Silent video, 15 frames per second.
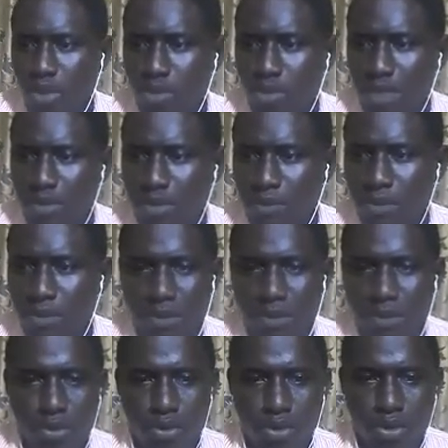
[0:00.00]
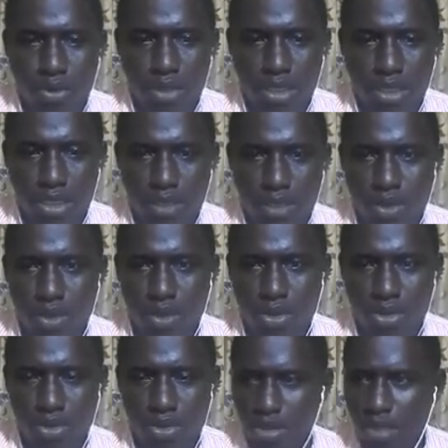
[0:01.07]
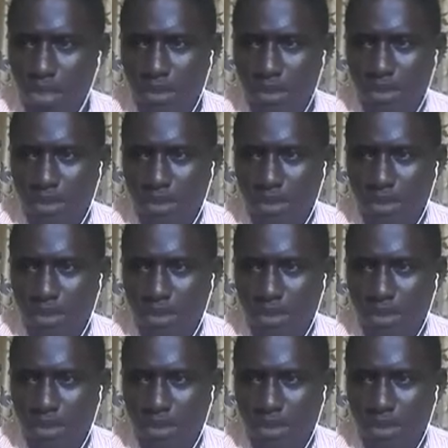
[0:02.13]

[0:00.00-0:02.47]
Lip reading: be payable in what to government.